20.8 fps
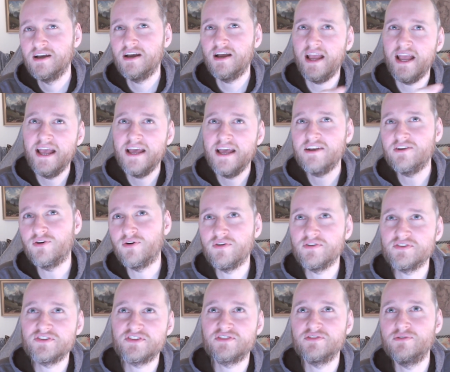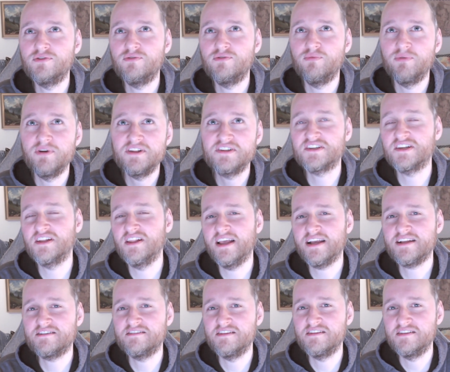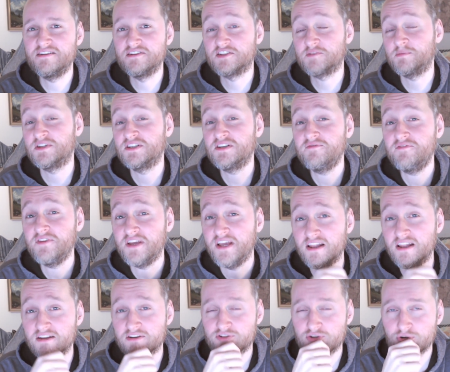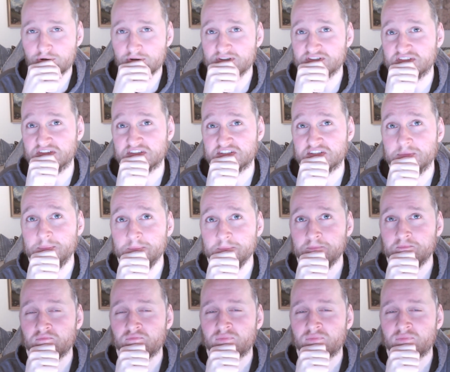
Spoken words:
and also with selecting the specific electoral system,